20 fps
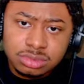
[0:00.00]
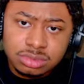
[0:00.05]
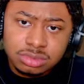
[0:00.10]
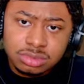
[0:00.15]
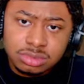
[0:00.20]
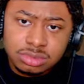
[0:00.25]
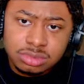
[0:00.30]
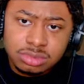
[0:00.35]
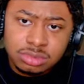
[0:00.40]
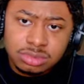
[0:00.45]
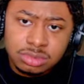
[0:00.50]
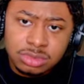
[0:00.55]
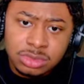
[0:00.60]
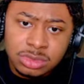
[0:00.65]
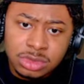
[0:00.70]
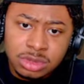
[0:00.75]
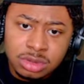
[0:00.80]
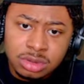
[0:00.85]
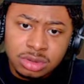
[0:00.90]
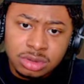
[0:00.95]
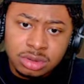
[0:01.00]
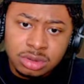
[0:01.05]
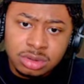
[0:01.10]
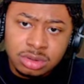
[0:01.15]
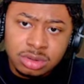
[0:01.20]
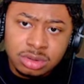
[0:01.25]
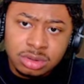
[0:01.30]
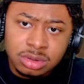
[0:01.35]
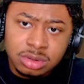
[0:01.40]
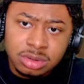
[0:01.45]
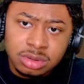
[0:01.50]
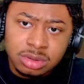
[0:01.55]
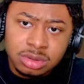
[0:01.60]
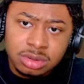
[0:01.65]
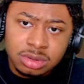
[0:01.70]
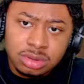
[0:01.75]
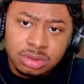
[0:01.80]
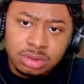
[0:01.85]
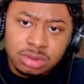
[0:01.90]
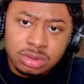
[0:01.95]

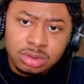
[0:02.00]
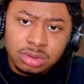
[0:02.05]
The person shown says nothing.